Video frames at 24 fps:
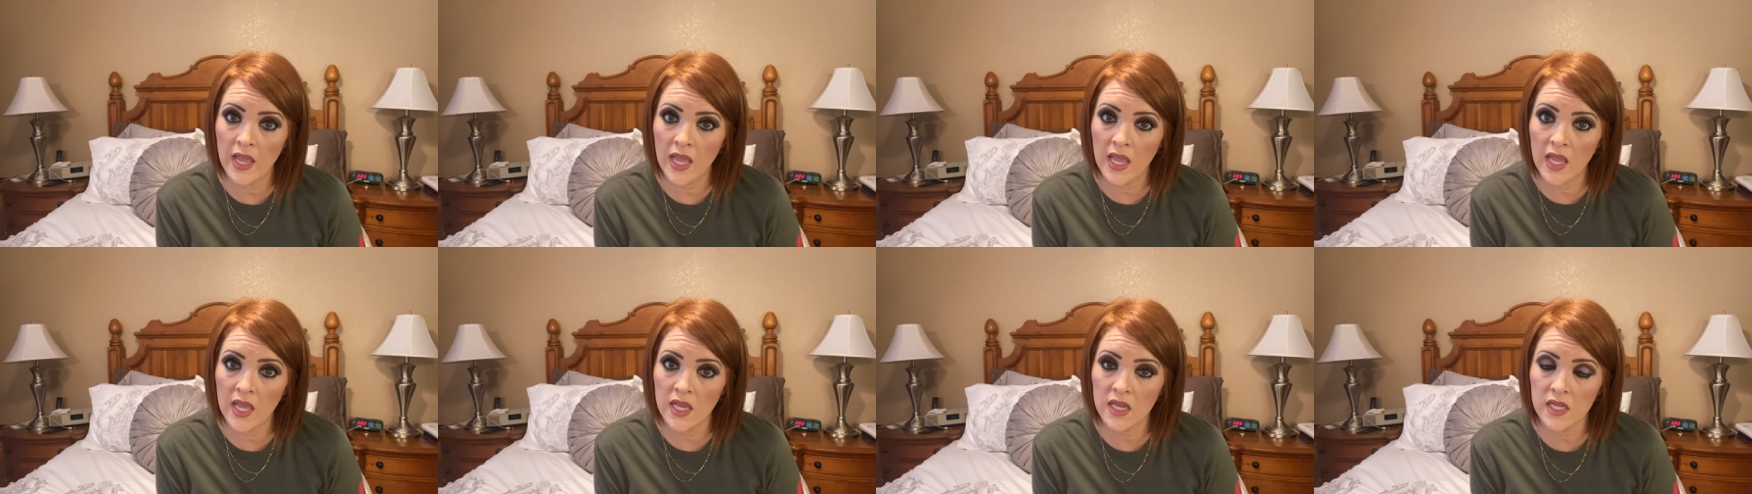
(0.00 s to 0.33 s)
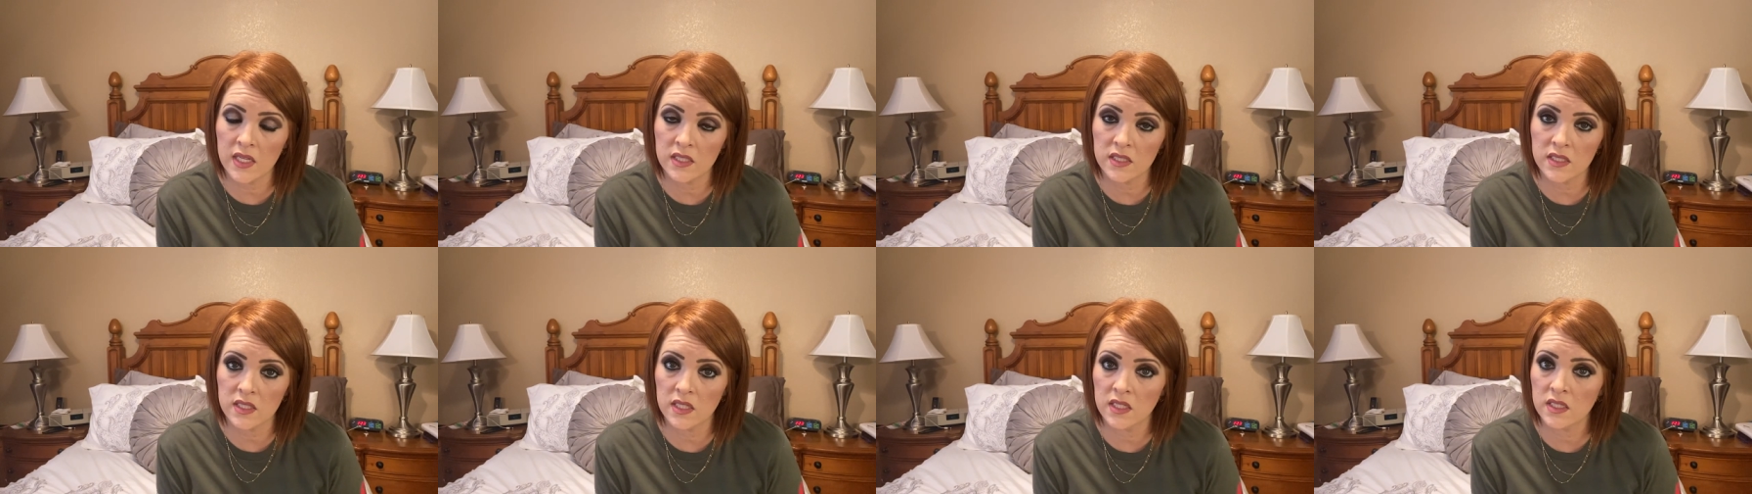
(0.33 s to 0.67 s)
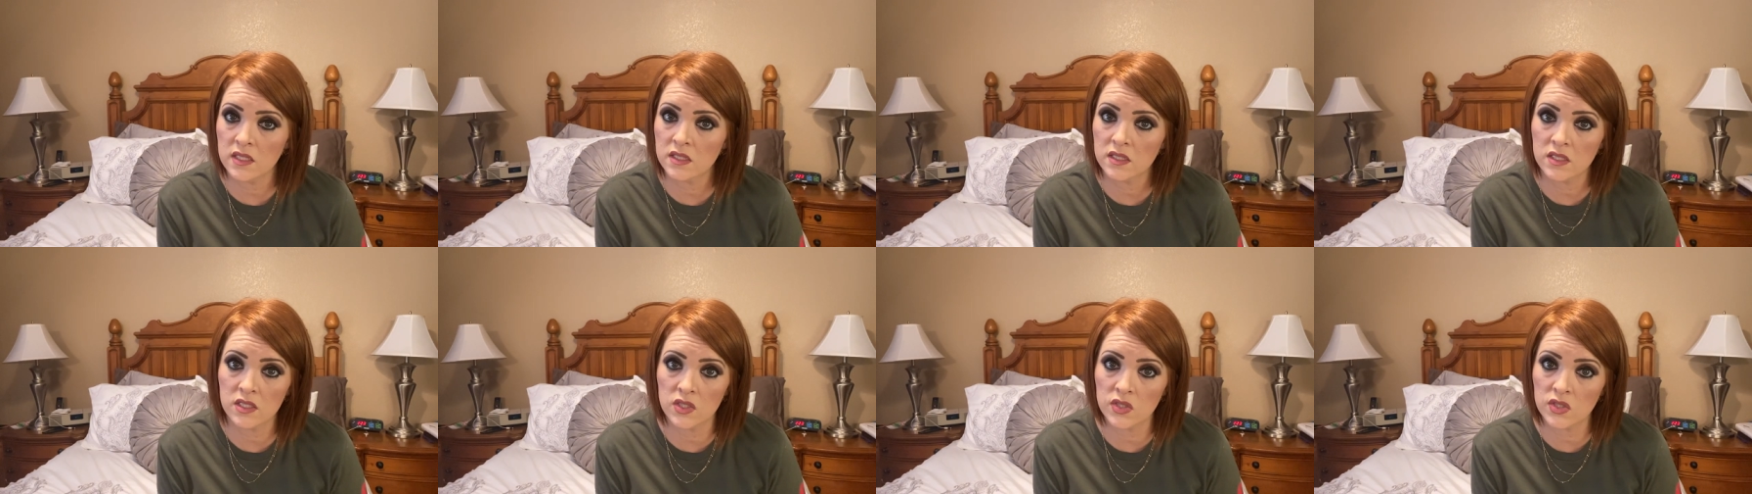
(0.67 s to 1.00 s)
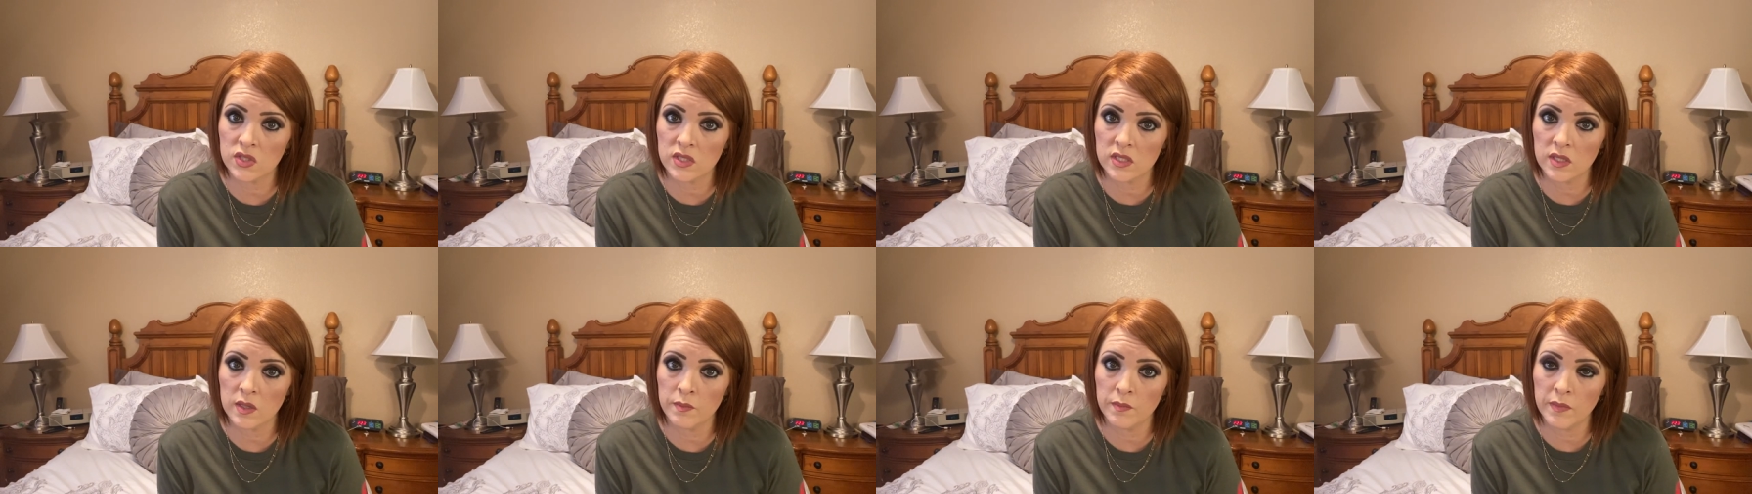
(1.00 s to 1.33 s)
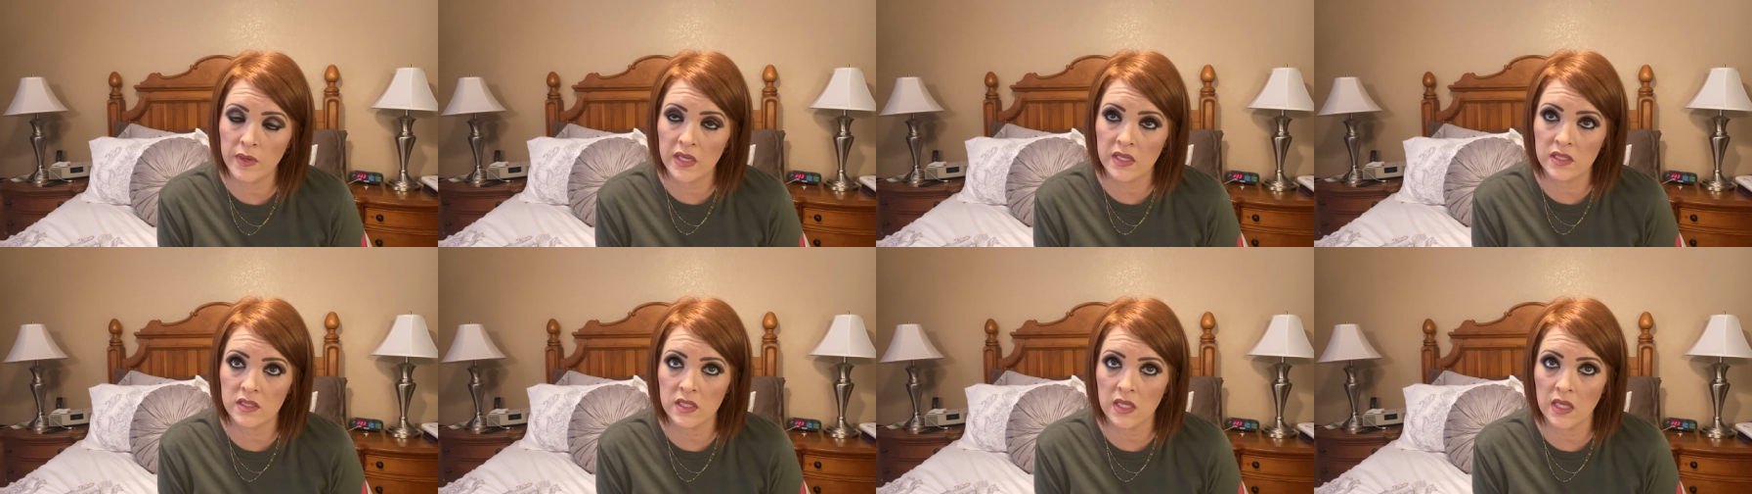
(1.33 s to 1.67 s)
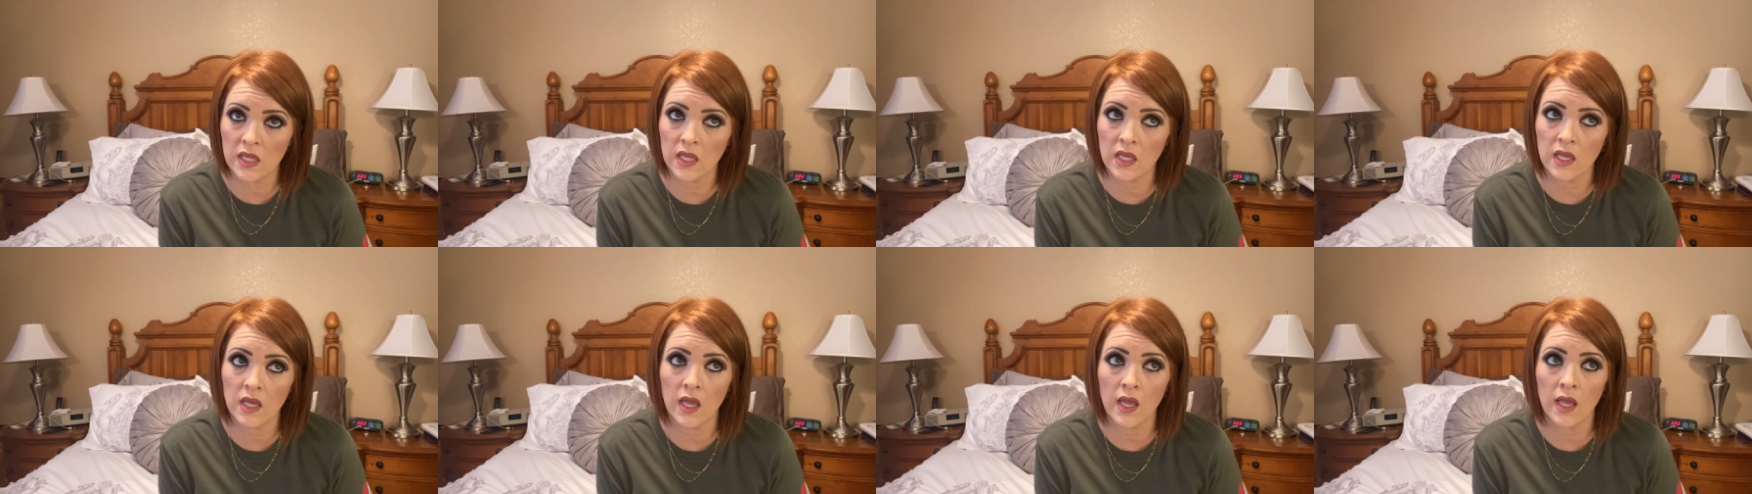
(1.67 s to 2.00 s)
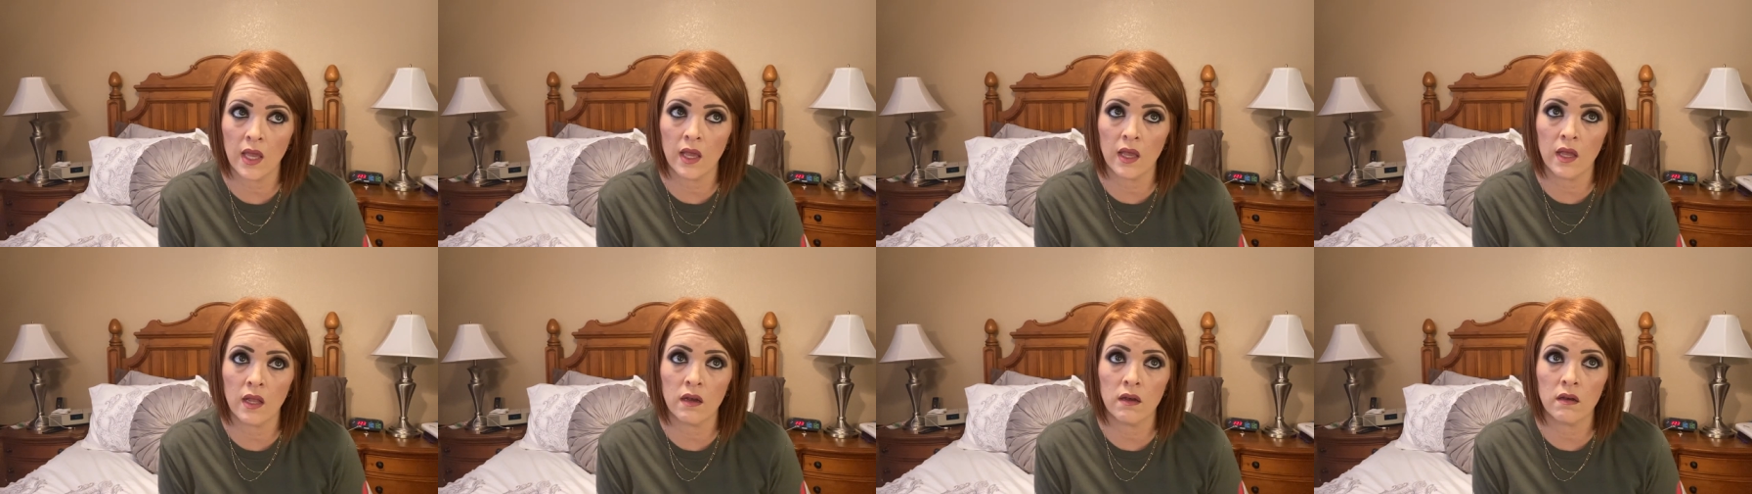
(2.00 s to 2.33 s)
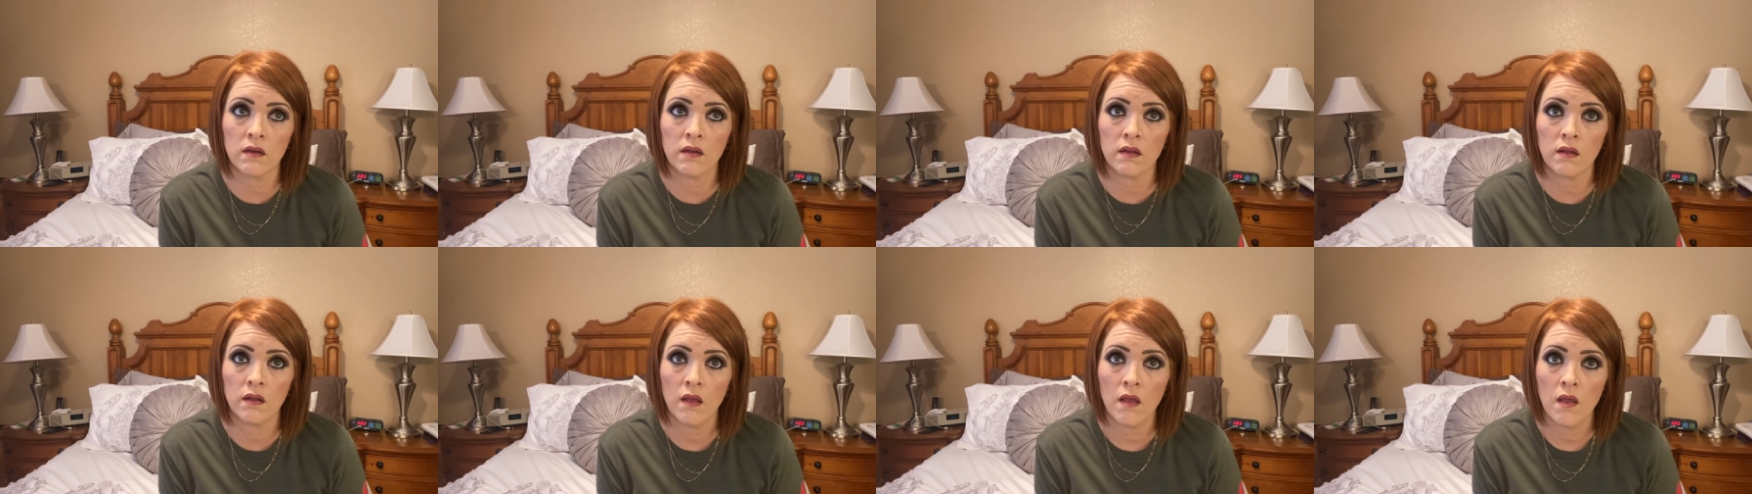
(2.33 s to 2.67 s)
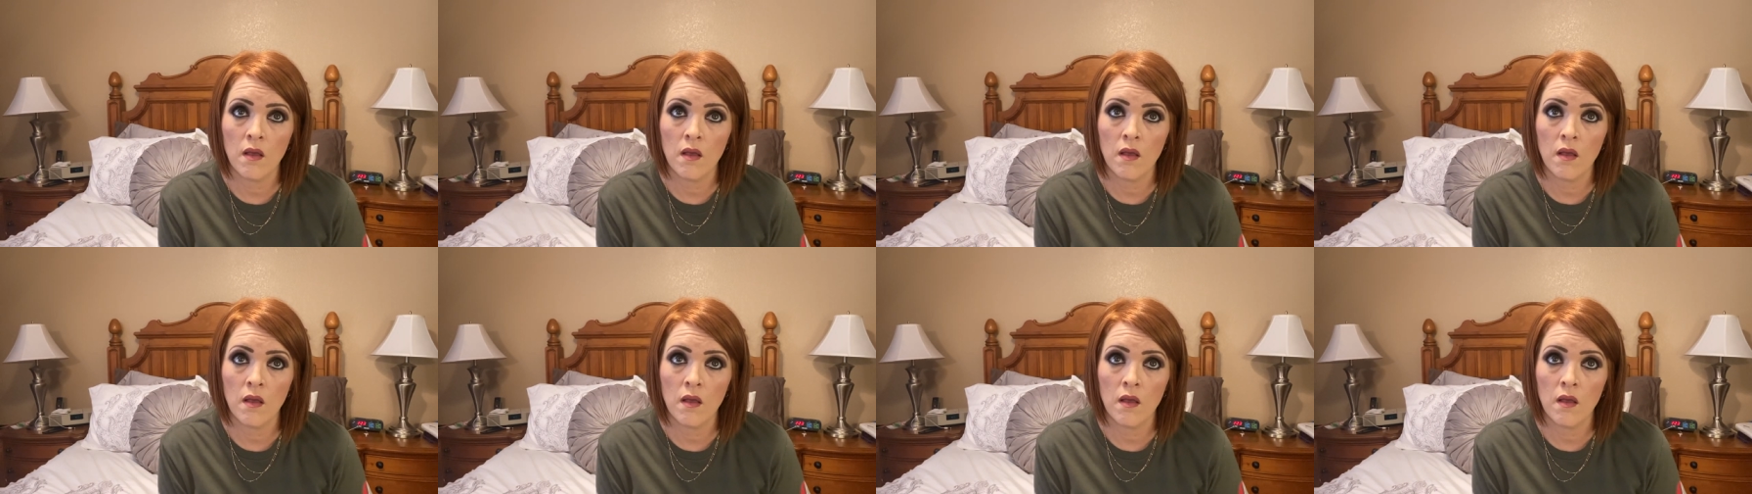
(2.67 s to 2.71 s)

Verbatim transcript: aunt is just amazing, and